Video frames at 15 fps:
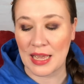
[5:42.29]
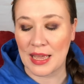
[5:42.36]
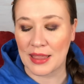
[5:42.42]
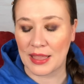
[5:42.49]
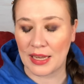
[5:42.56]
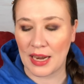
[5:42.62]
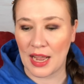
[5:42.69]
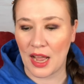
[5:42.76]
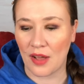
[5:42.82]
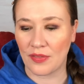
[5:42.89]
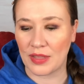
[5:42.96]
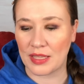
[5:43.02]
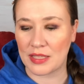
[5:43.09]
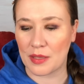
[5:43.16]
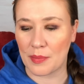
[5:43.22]
Then I have
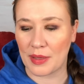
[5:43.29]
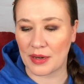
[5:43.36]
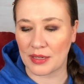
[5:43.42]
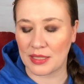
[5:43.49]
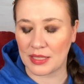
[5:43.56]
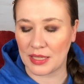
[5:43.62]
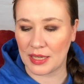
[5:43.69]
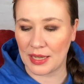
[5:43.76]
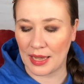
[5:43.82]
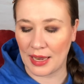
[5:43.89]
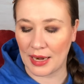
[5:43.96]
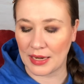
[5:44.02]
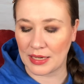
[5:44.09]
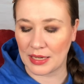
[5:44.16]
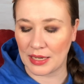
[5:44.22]
this Merci
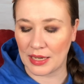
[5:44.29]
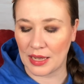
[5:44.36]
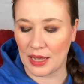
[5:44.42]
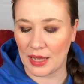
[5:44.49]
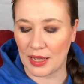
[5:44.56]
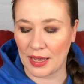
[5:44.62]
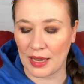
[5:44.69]
Handy uh,